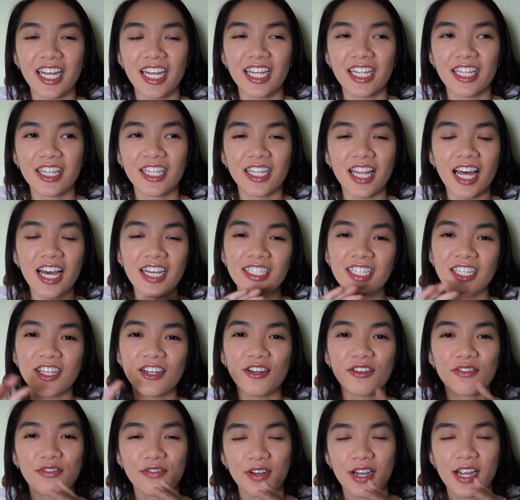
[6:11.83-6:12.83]
The last thing
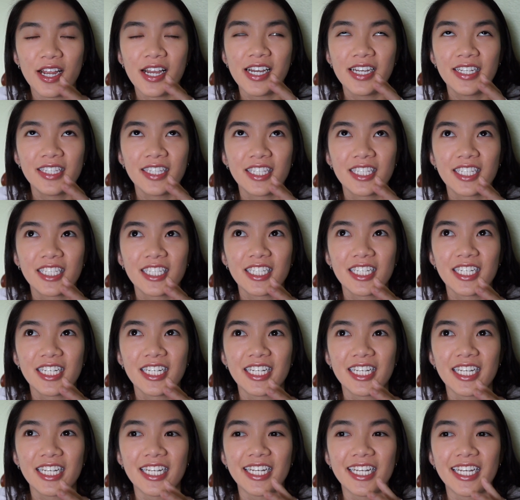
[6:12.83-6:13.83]
on France,
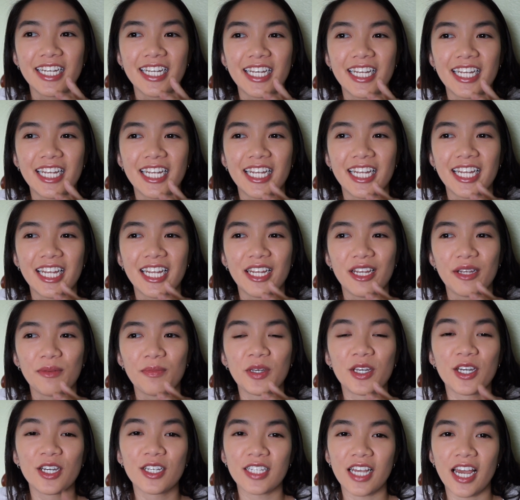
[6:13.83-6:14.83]

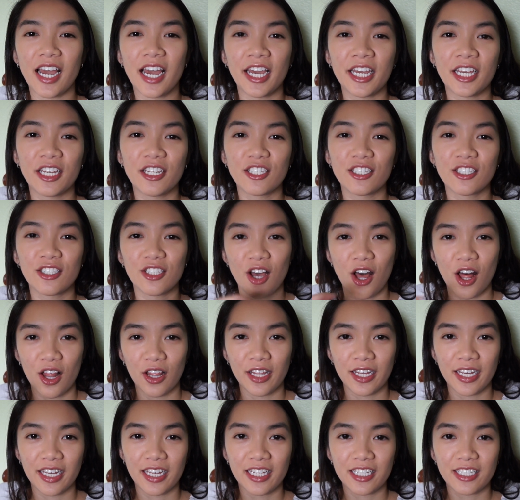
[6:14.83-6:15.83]
because I saw
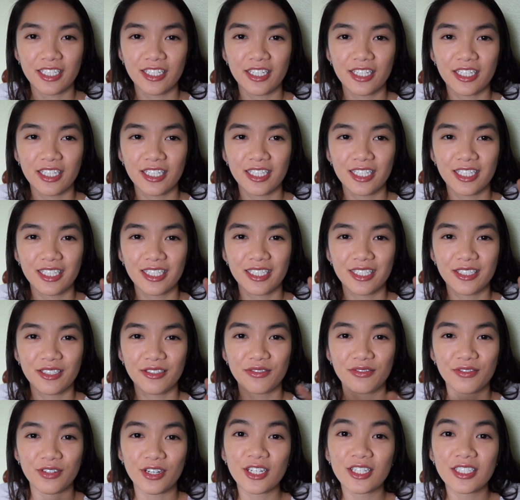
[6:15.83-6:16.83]
it
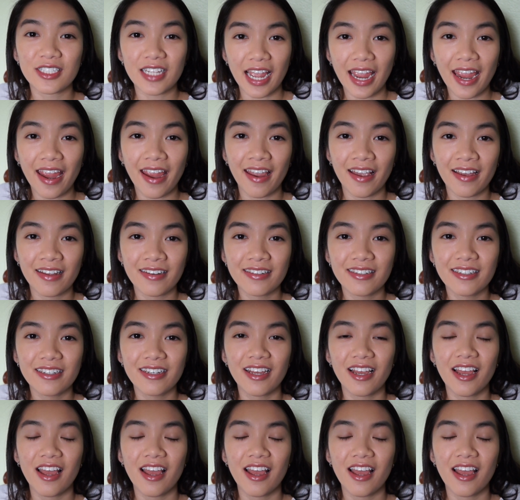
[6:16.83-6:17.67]
firsthand,